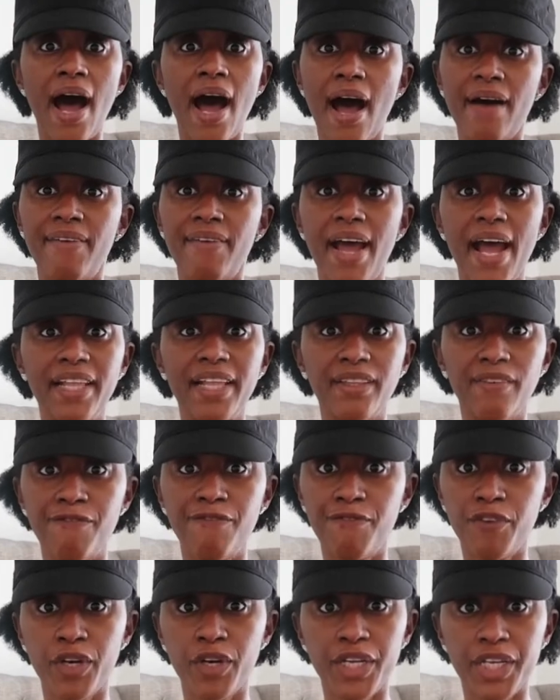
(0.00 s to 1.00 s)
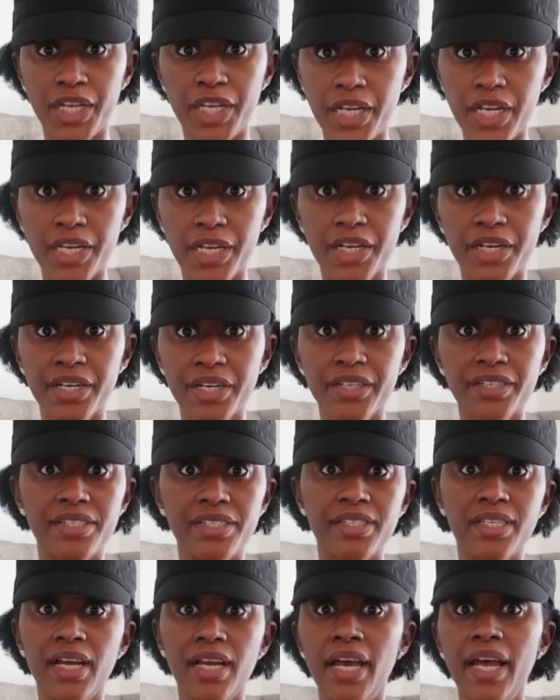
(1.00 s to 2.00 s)
I've had them for
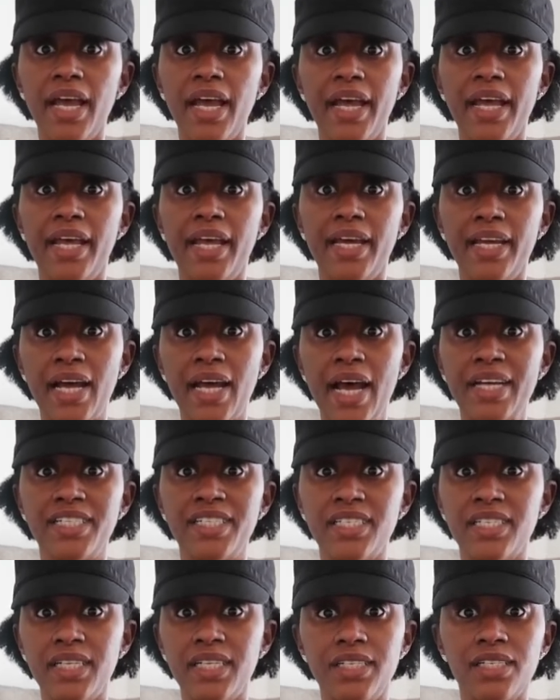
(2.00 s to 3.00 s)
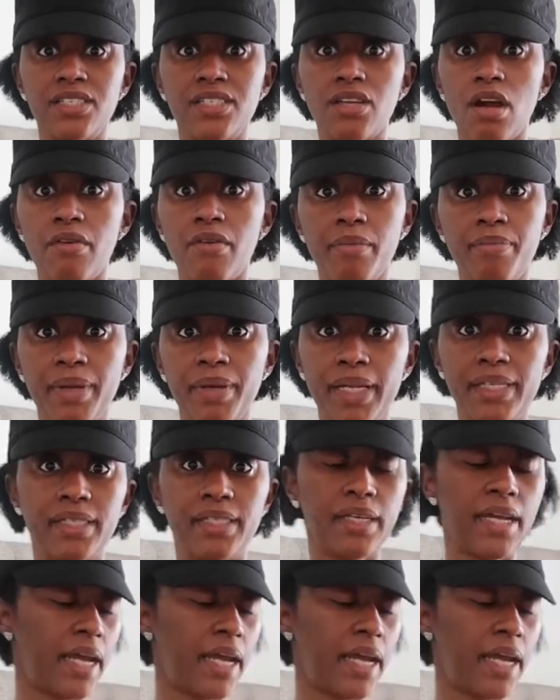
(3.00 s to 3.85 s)
years and I just need to start replacing